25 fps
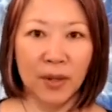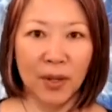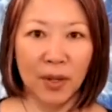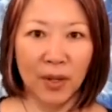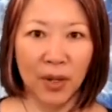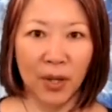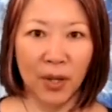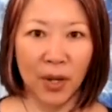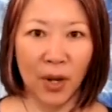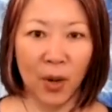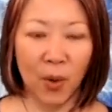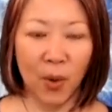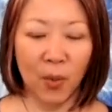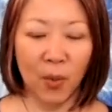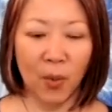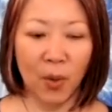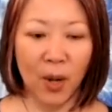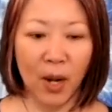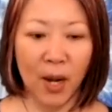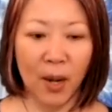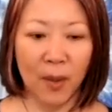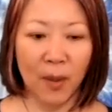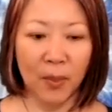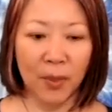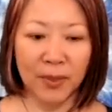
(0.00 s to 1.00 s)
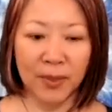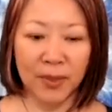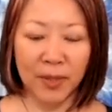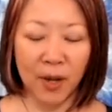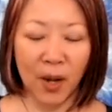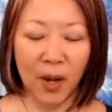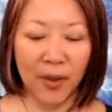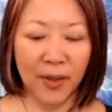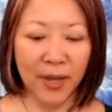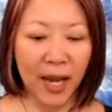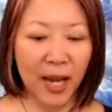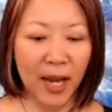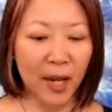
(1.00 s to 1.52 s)
you know, uh, was
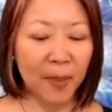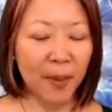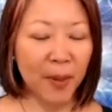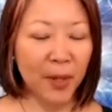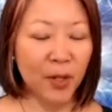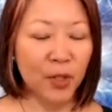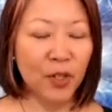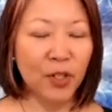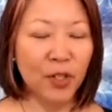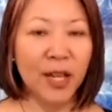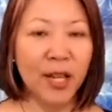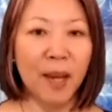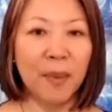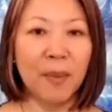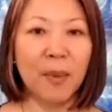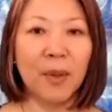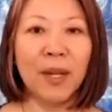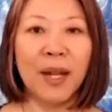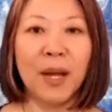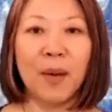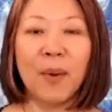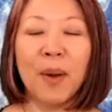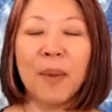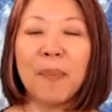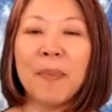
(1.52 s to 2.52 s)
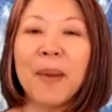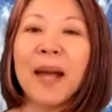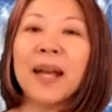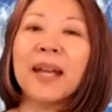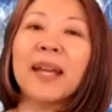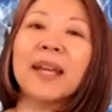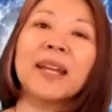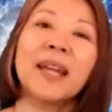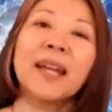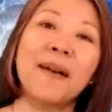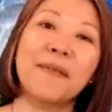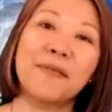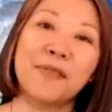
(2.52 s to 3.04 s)
on the acupuncture table, and I went back
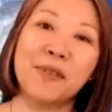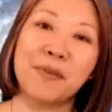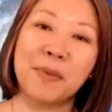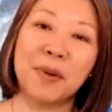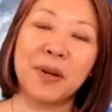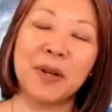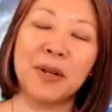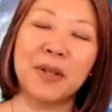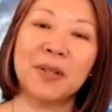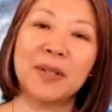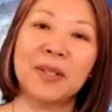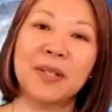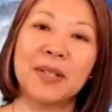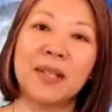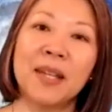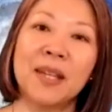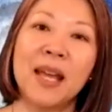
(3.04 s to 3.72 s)
in afterwards.